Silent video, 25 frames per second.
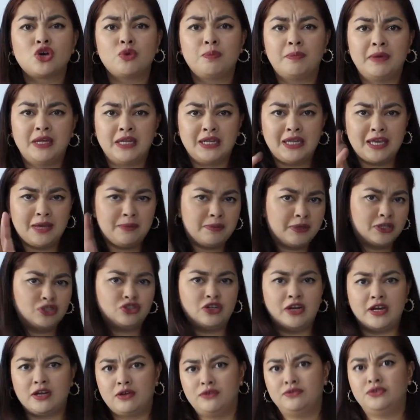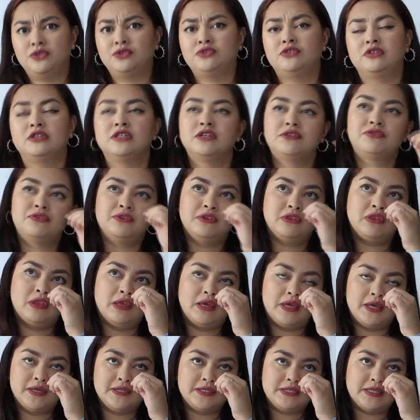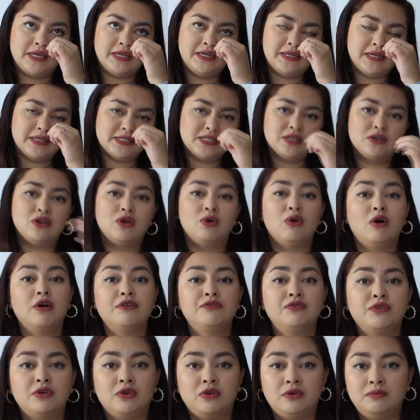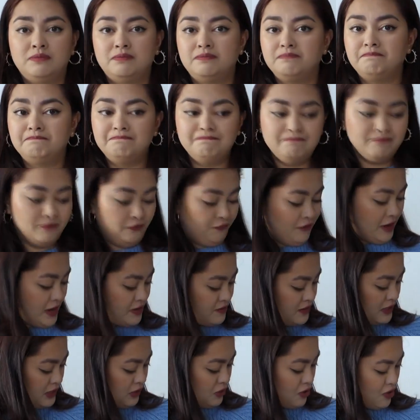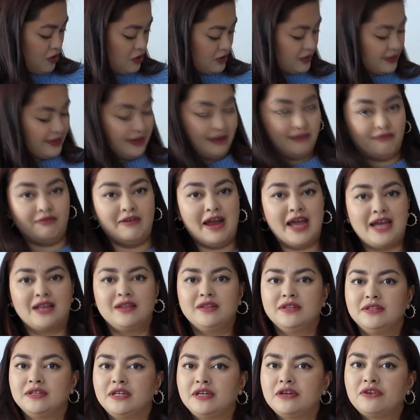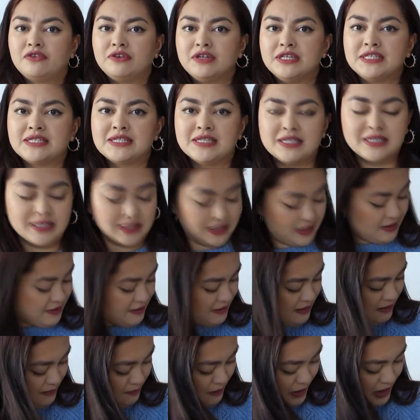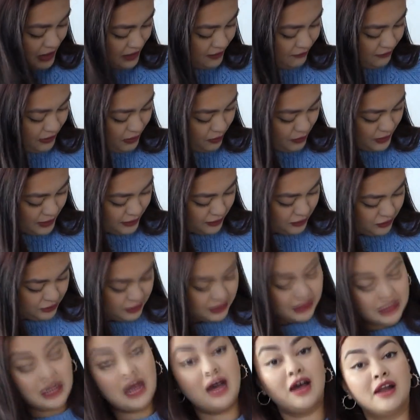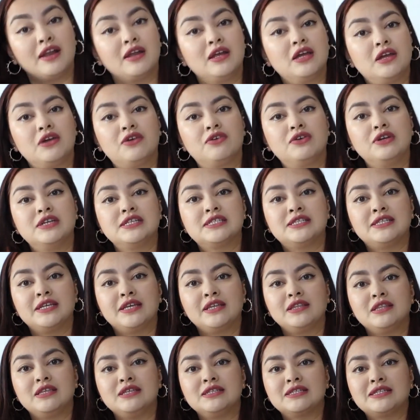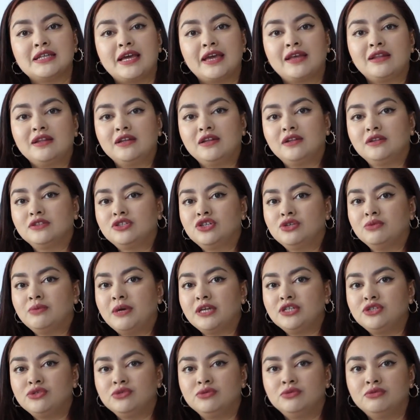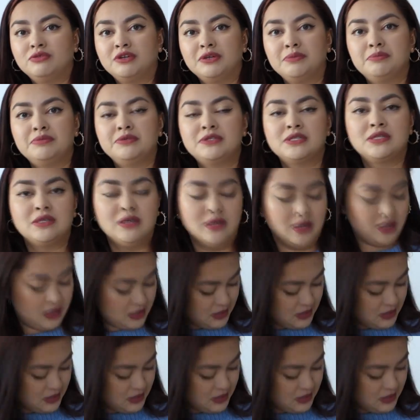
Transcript: open, keeping track of 2-3 different things. It doesn't go on for very long, the raglan increases. Part of it, once you start increasing these like little 2x2 ribs,